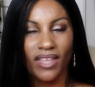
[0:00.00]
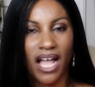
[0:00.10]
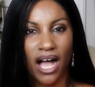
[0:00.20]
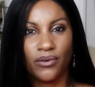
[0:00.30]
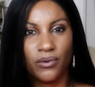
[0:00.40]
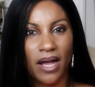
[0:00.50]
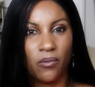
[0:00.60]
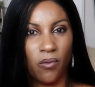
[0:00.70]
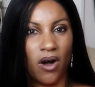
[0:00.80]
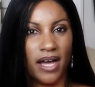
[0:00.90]
how do I
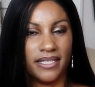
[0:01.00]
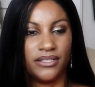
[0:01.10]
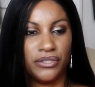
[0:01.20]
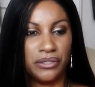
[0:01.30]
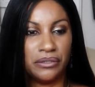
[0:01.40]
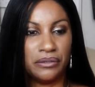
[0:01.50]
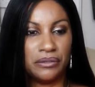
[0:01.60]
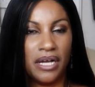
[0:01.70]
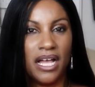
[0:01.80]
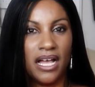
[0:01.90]
want
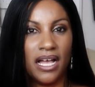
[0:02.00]
to